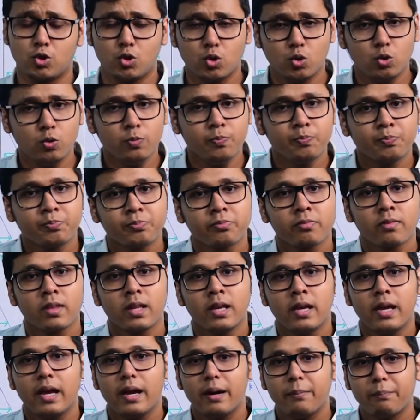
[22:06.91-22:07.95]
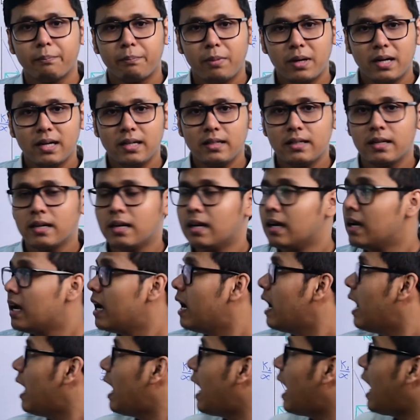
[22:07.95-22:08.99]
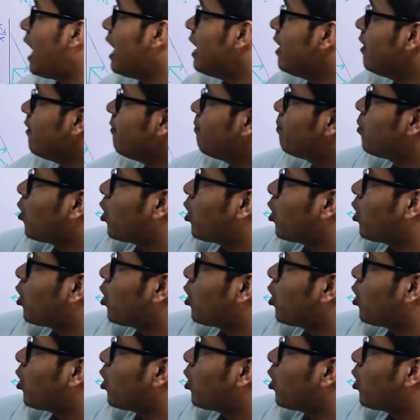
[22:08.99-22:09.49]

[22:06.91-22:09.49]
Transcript: two, but I have